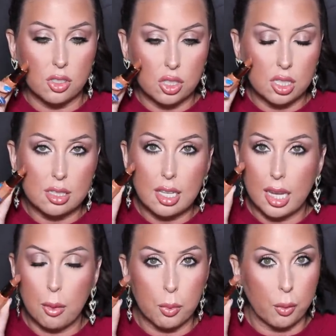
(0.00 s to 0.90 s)
It's just
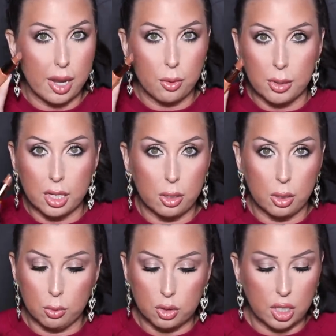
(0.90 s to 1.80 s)
like a brown
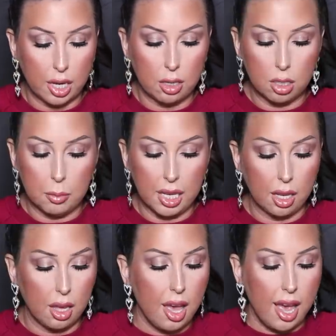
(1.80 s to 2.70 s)
nude shade on
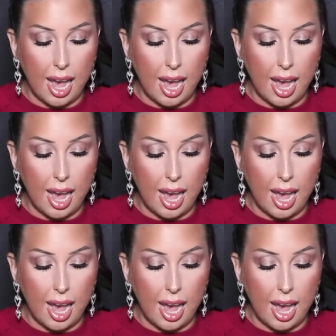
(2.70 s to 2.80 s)
me.